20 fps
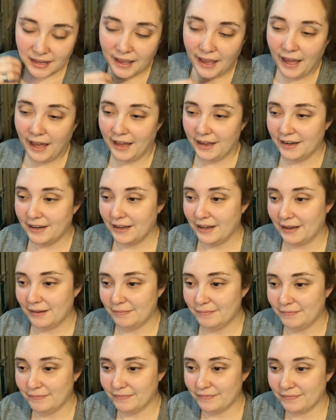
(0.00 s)
and
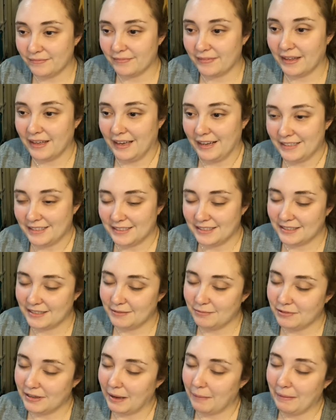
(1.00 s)
um, get
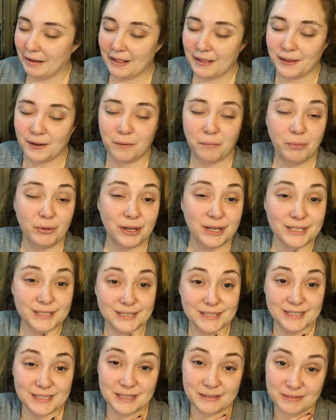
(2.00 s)
get my little blit
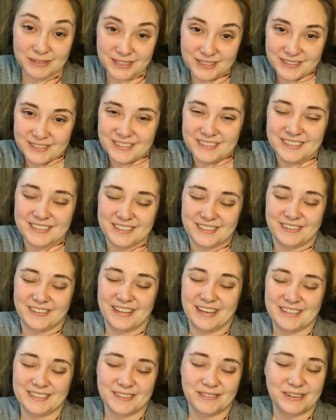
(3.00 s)
to sleep soon. So
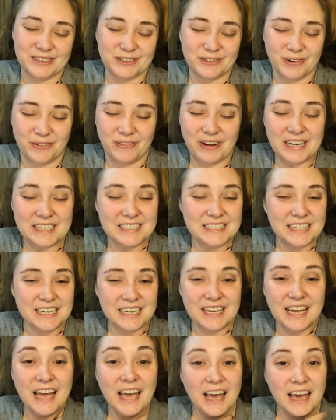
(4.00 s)
thanks so much for
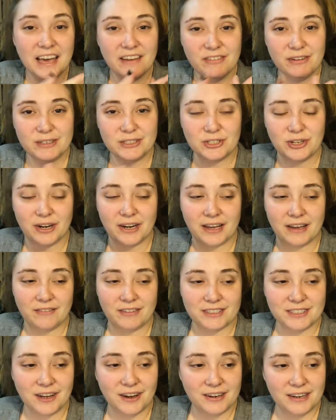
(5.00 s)
watching. If you enjoyed any of
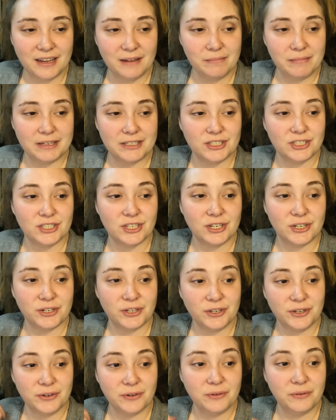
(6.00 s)
this content, make sure
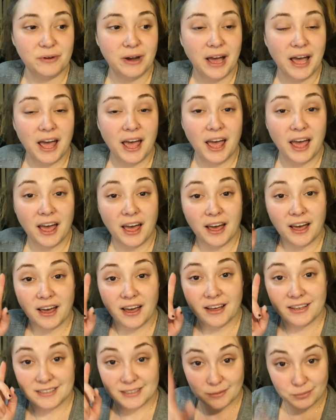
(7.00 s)
you
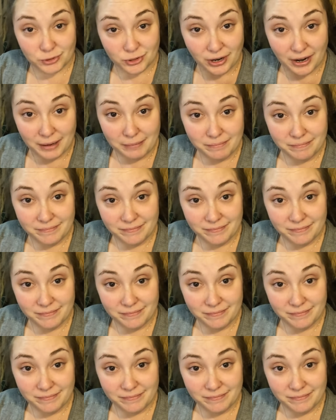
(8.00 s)
subscribe.